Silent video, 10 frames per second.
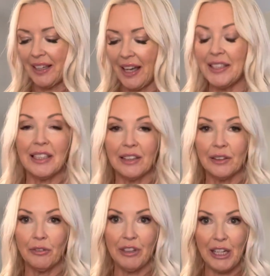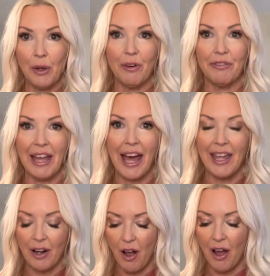I did a little video of
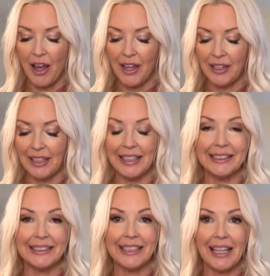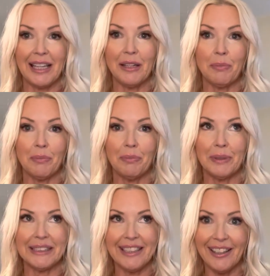that in St.
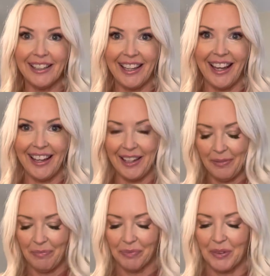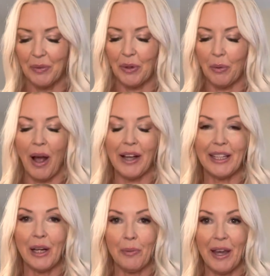Basilica. We were
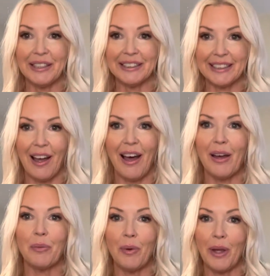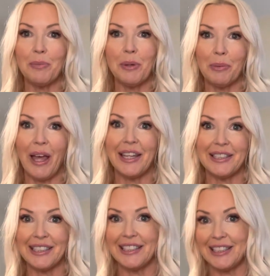walking around and saw what people had
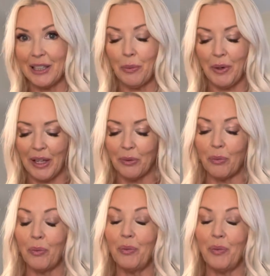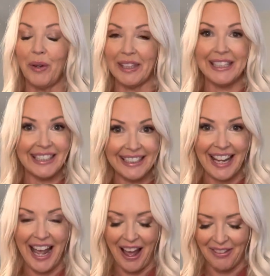to deal with when they
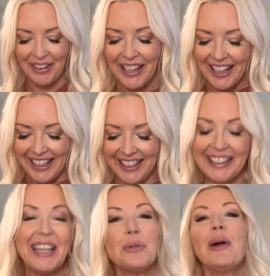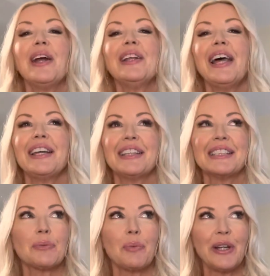didn't have, and they had to wear like
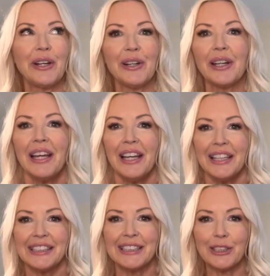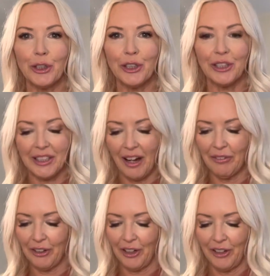this weird skirt
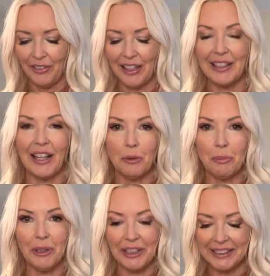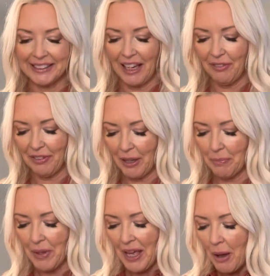cover thing that the police gave them.
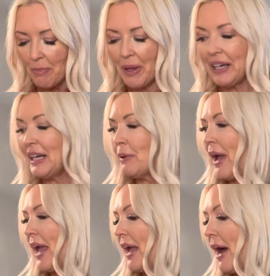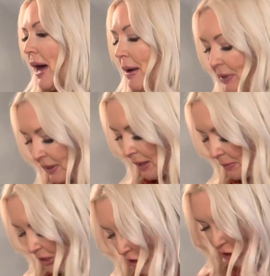But anyway, let
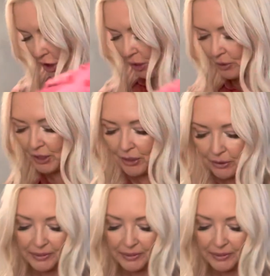me just show you.